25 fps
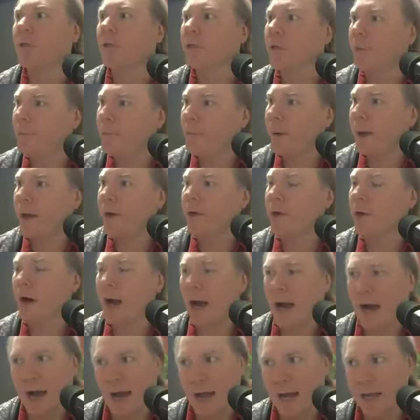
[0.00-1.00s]
the
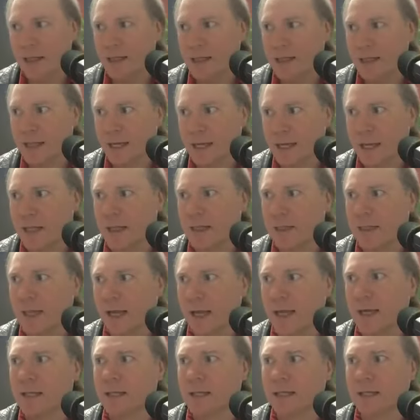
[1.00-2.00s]
better I think that